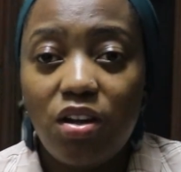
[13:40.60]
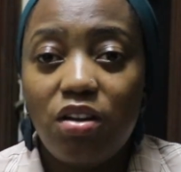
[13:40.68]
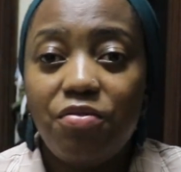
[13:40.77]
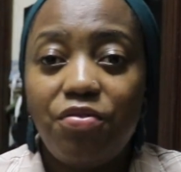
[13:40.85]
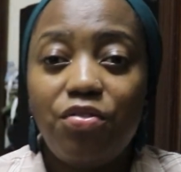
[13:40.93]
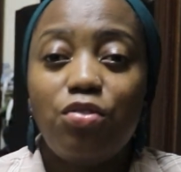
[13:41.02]

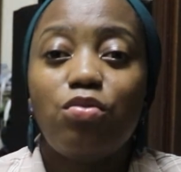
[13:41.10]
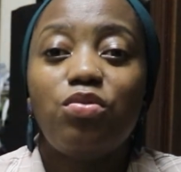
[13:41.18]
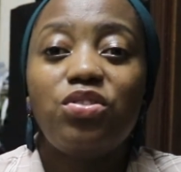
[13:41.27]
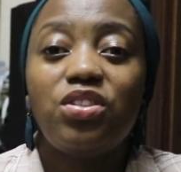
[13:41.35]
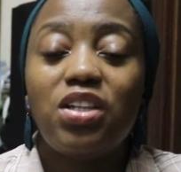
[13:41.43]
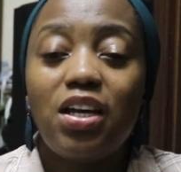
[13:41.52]
If you,
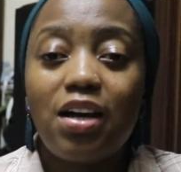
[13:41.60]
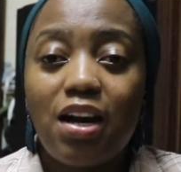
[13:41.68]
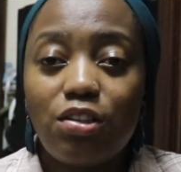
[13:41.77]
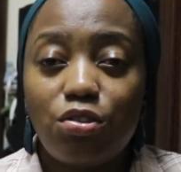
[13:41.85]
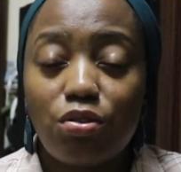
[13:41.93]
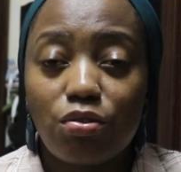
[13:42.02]
they
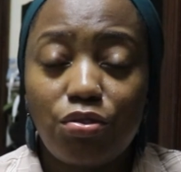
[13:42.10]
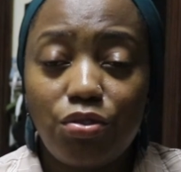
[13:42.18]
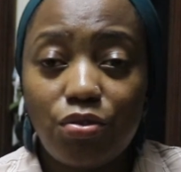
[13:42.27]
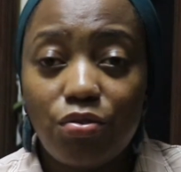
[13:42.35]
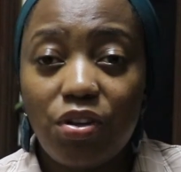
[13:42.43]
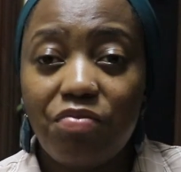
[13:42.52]
can talk to
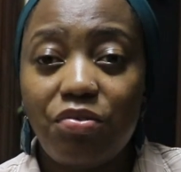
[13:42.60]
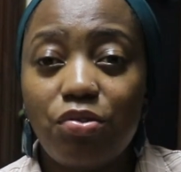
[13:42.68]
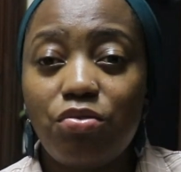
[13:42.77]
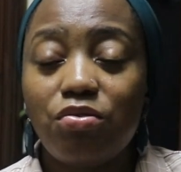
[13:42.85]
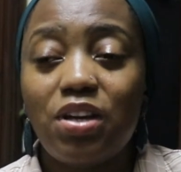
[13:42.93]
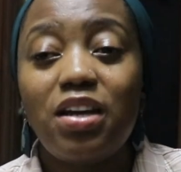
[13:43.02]
you if you
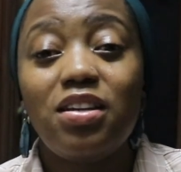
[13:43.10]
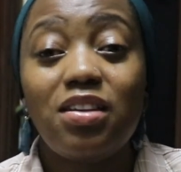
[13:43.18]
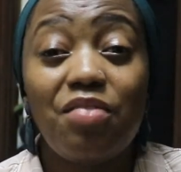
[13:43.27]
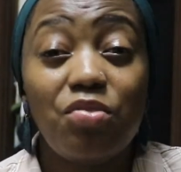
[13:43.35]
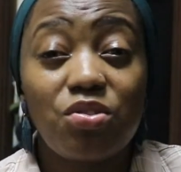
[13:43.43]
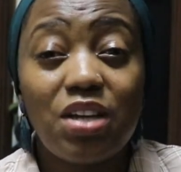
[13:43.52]
do the
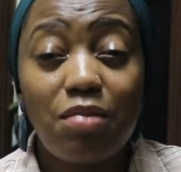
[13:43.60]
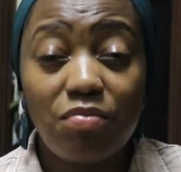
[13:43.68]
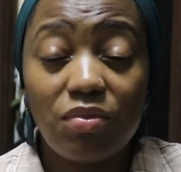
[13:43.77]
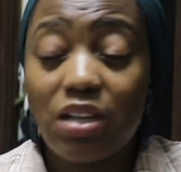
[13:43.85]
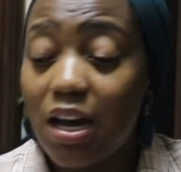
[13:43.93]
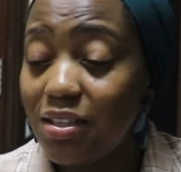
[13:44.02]
interview.
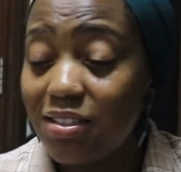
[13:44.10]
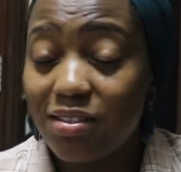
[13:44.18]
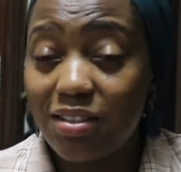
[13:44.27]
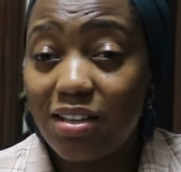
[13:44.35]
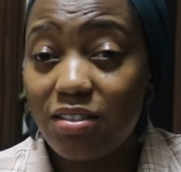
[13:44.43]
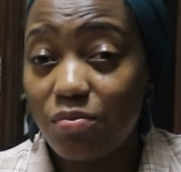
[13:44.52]
These
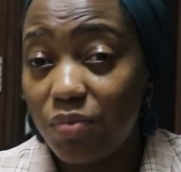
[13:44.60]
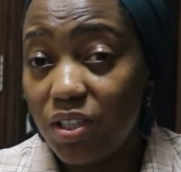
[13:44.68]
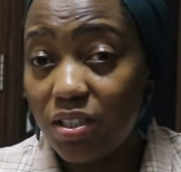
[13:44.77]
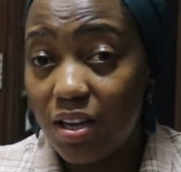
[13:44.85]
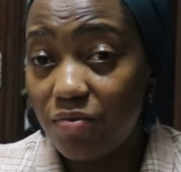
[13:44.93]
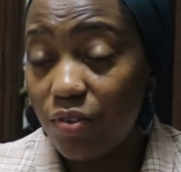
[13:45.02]
days
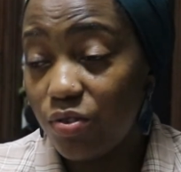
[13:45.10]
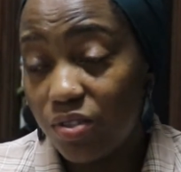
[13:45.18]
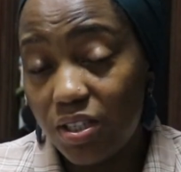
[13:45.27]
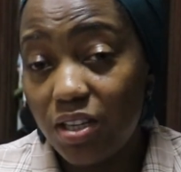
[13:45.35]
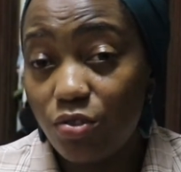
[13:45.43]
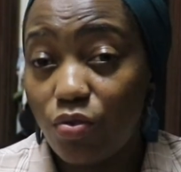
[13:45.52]
interviews
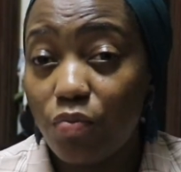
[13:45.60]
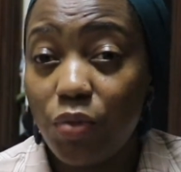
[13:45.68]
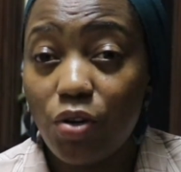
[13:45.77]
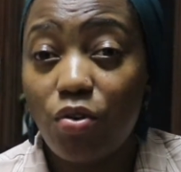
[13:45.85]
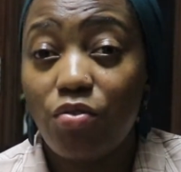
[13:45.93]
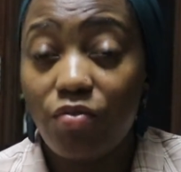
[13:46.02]
tend to
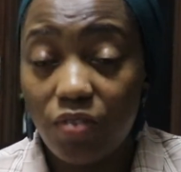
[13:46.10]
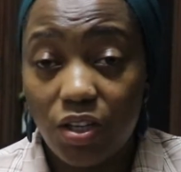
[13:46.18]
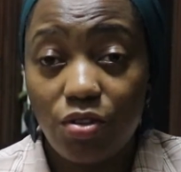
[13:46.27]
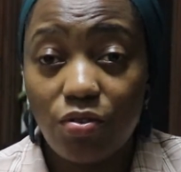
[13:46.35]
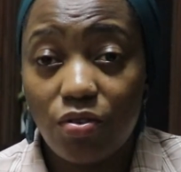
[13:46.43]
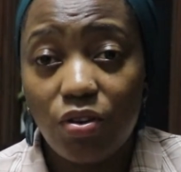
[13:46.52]
be on
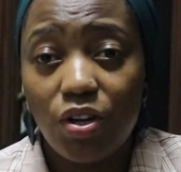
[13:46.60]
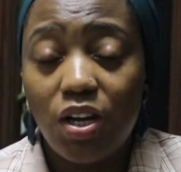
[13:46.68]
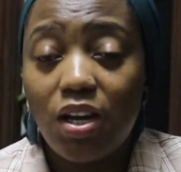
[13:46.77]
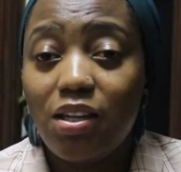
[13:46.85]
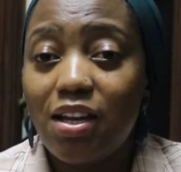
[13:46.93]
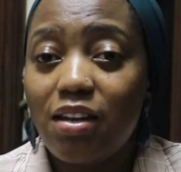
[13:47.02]
video.
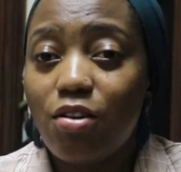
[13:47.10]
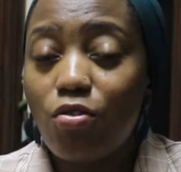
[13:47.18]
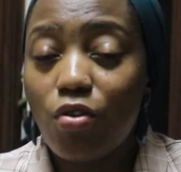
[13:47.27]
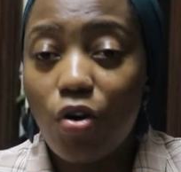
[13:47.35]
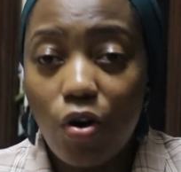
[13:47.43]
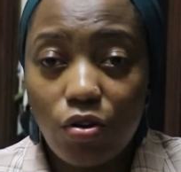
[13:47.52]
Yeah,
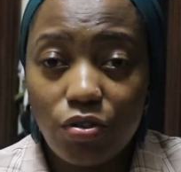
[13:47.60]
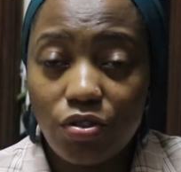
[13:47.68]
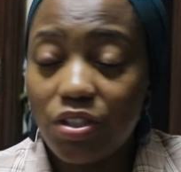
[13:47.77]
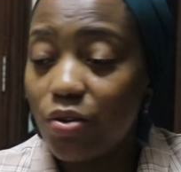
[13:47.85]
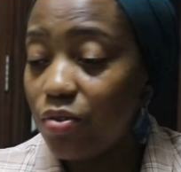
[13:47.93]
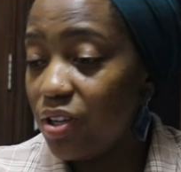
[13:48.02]
they'll call,
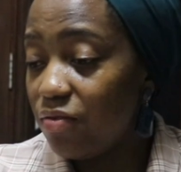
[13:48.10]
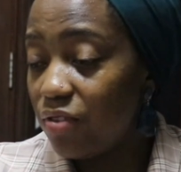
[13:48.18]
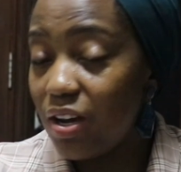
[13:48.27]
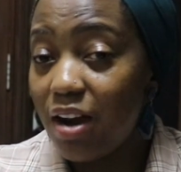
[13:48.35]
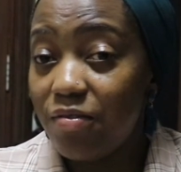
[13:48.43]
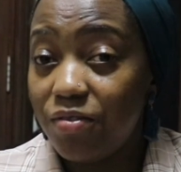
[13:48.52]
they'll give
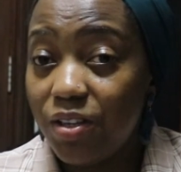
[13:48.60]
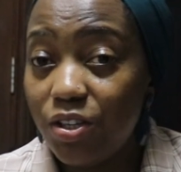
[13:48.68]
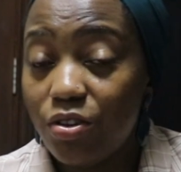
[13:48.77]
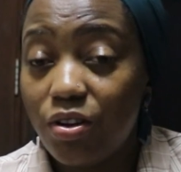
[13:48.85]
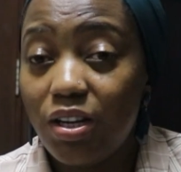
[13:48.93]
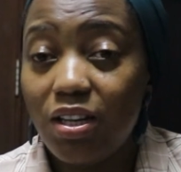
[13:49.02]
you a
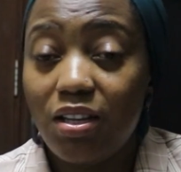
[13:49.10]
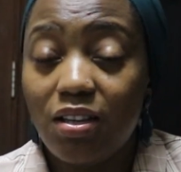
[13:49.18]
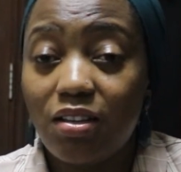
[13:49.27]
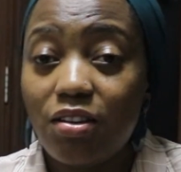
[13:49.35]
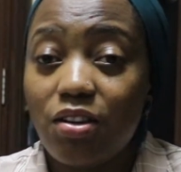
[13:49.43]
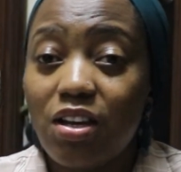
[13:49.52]
video
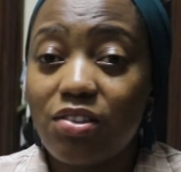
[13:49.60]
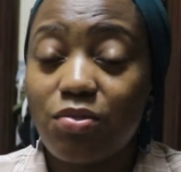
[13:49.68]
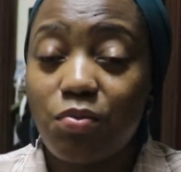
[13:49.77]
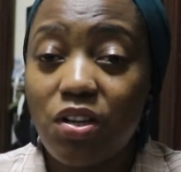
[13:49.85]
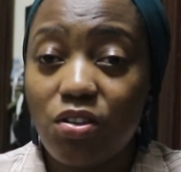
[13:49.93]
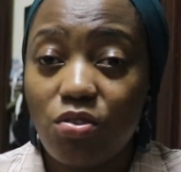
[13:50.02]
link,
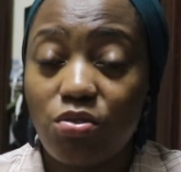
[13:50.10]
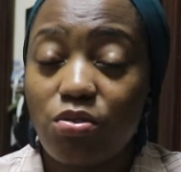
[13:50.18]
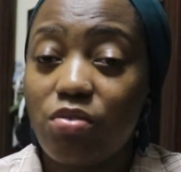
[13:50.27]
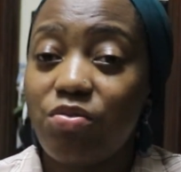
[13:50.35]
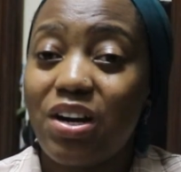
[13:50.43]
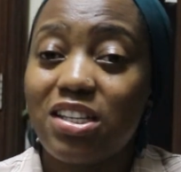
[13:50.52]
explain
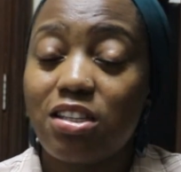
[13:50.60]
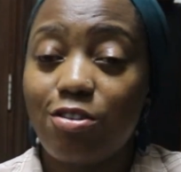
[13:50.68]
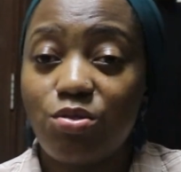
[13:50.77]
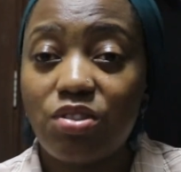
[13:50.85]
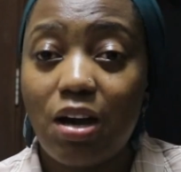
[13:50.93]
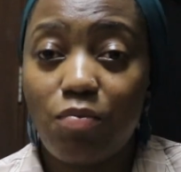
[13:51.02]
yourself, ask
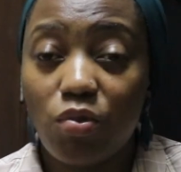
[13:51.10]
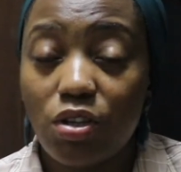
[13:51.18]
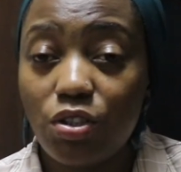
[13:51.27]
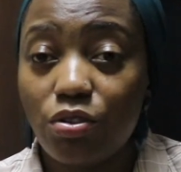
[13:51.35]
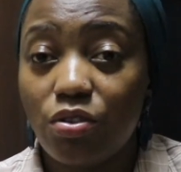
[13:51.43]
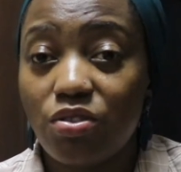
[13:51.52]
you some
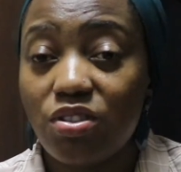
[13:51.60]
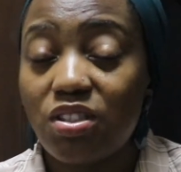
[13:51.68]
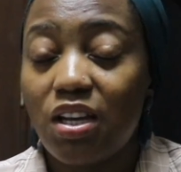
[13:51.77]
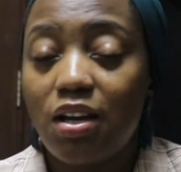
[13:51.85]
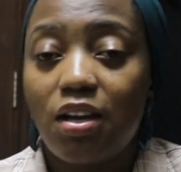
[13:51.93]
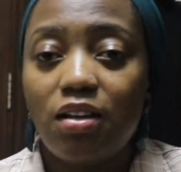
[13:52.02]

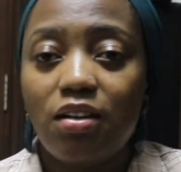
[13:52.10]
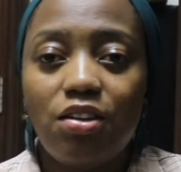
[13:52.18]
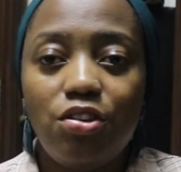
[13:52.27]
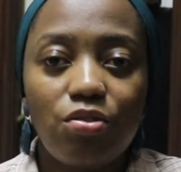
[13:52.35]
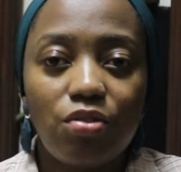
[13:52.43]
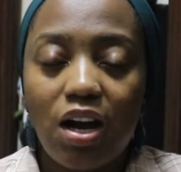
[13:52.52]
questions.
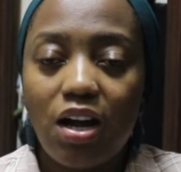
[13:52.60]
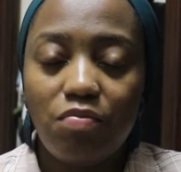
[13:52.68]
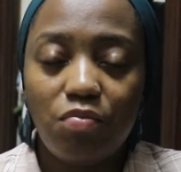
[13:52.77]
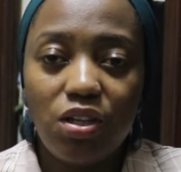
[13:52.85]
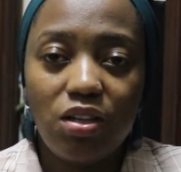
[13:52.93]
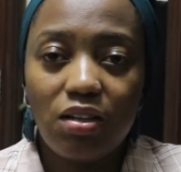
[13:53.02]
Then you
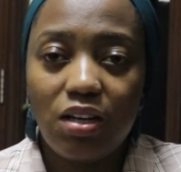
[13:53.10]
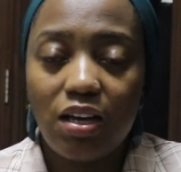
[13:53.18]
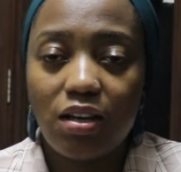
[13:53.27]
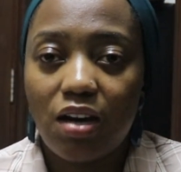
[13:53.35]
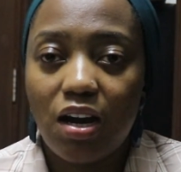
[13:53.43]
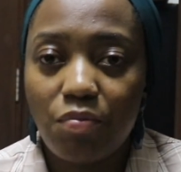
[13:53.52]
can be
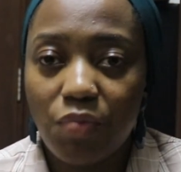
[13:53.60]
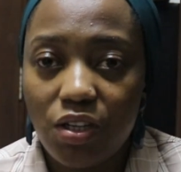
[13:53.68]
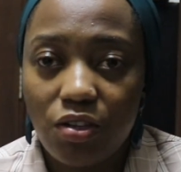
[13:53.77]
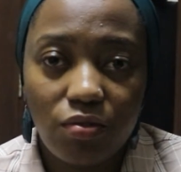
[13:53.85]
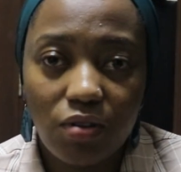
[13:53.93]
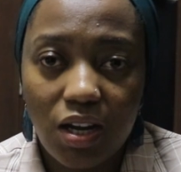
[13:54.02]
like, I'm
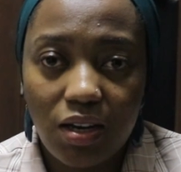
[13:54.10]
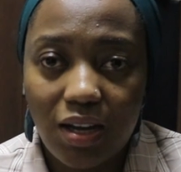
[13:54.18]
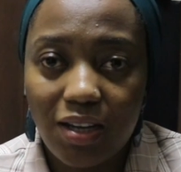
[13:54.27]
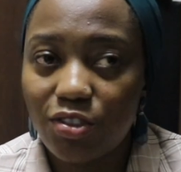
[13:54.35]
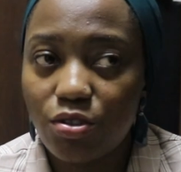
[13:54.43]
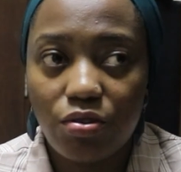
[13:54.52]
in Uganda,
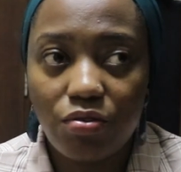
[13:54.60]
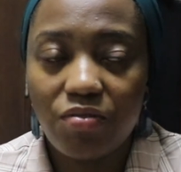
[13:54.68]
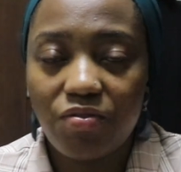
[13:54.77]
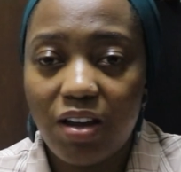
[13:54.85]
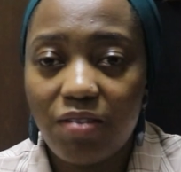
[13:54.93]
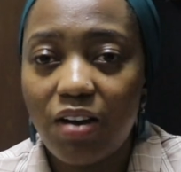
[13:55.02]
it's only
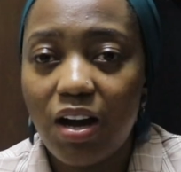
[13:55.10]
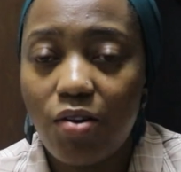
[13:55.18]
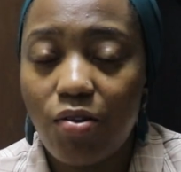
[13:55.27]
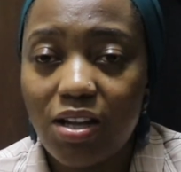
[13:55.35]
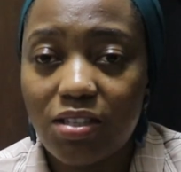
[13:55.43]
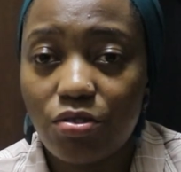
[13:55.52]
5
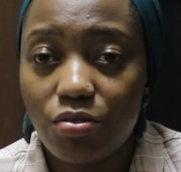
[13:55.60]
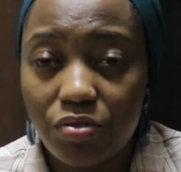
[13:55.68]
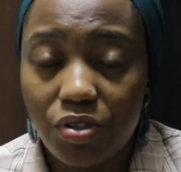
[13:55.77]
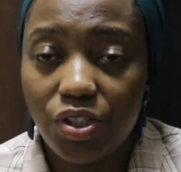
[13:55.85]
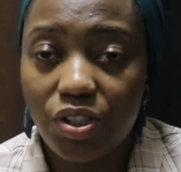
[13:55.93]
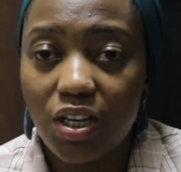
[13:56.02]
hours to
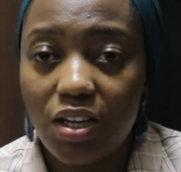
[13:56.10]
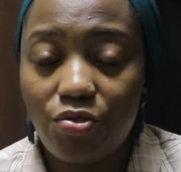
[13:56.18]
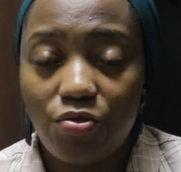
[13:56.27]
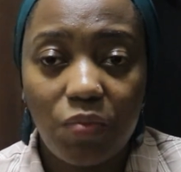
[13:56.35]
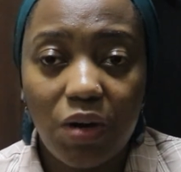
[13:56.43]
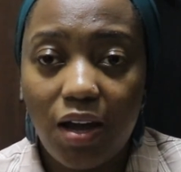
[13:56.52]
reach here in
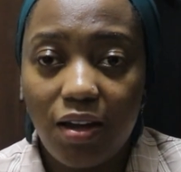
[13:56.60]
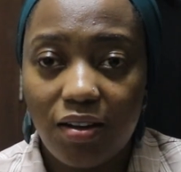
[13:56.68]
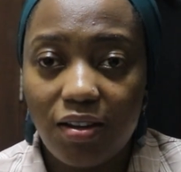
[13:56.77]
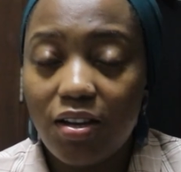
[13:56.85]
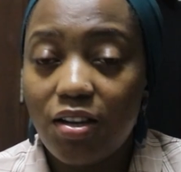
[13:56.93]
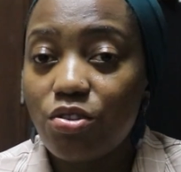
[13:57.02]
Dubai,
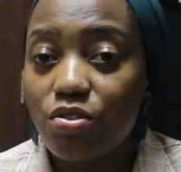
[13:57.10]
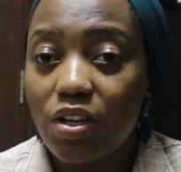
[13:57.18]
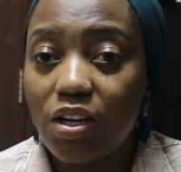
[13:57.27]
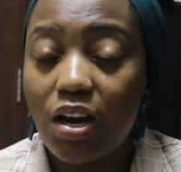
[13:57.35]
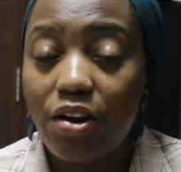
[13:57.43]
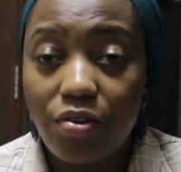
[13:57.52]
so
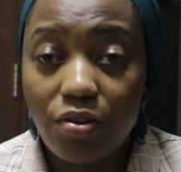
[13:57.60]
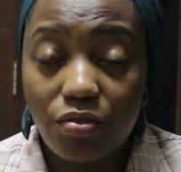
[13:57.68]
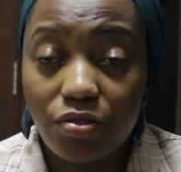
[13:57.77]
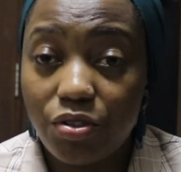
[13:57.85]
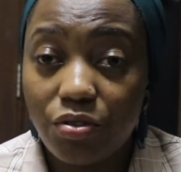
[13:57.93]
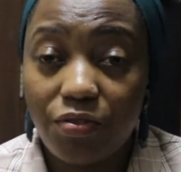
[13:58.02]
they can
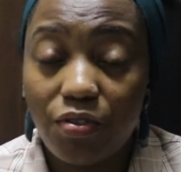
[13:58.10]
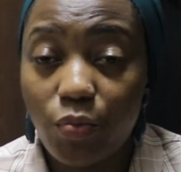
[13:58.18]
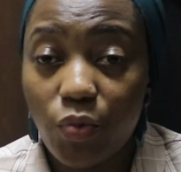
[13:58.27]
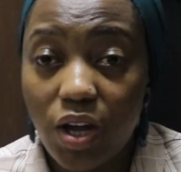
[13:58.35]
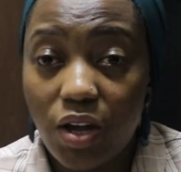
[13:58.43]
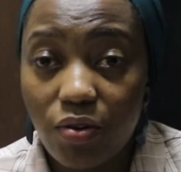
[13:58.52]
recruit you
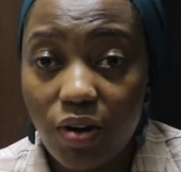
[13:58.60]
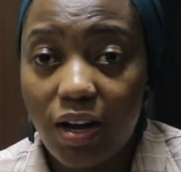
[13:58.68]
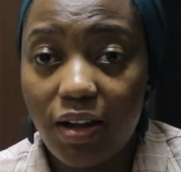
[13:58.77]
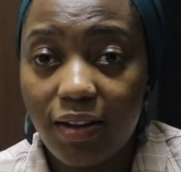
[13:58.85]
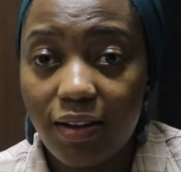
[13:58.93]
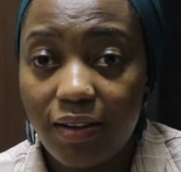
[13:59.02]
from where you are.